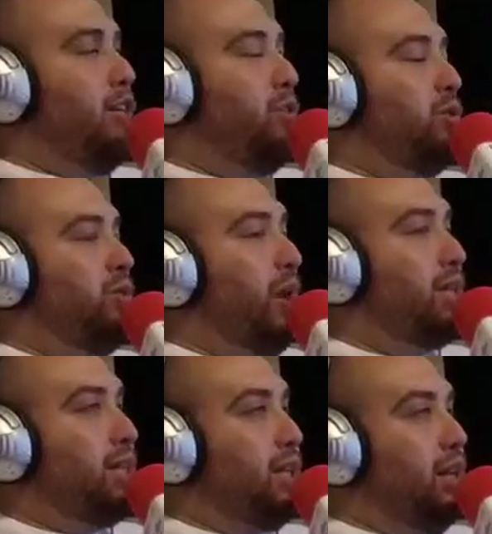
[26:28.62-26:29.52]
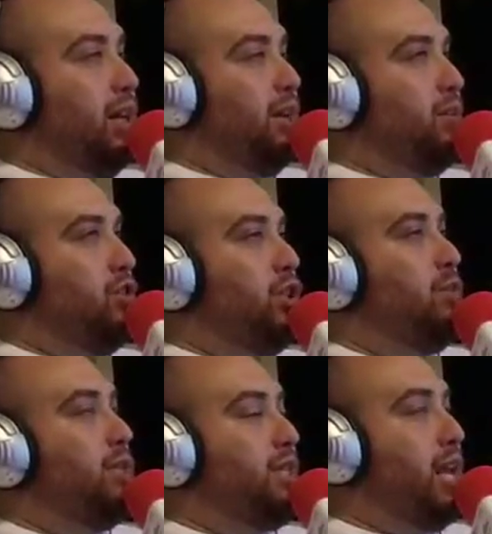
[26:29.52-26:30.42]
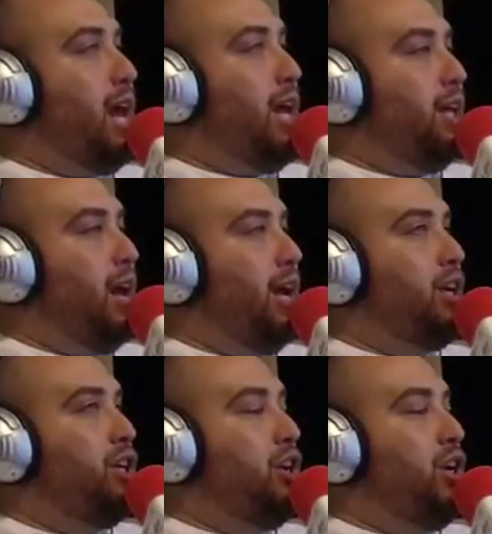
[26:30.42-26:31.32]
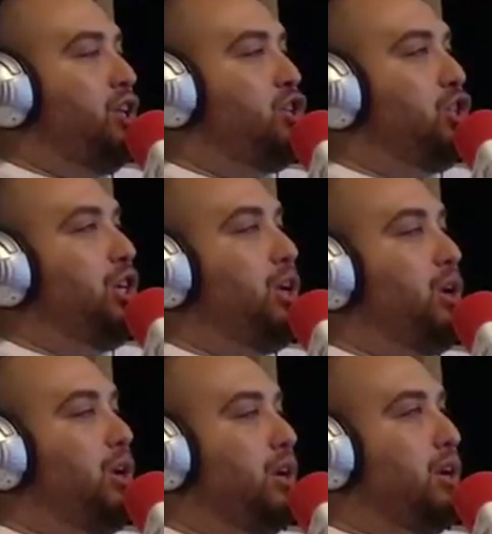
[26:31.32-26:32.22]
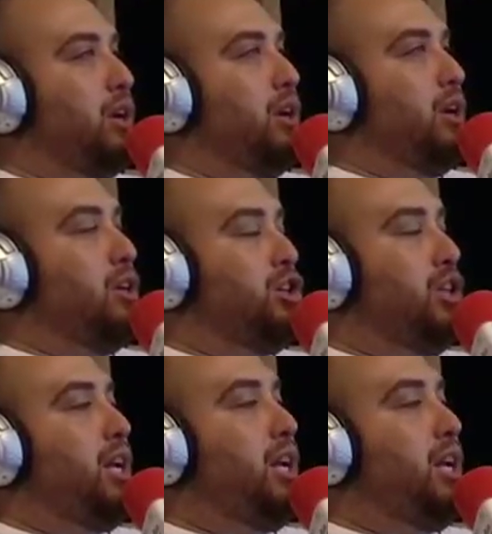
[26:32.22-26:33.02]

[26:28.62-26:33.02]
she was saying like she she